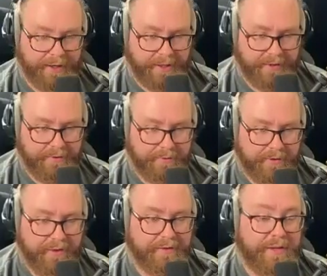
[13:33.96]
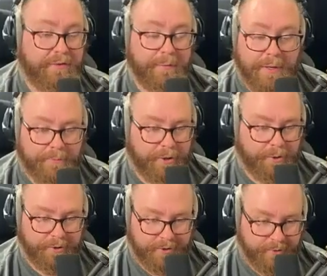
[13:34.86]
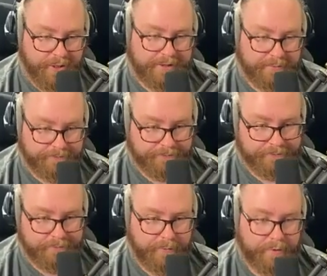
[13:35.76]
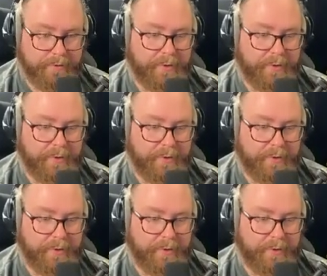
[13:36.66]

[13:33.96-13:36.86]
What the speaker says: need to, this needs to be priority one. So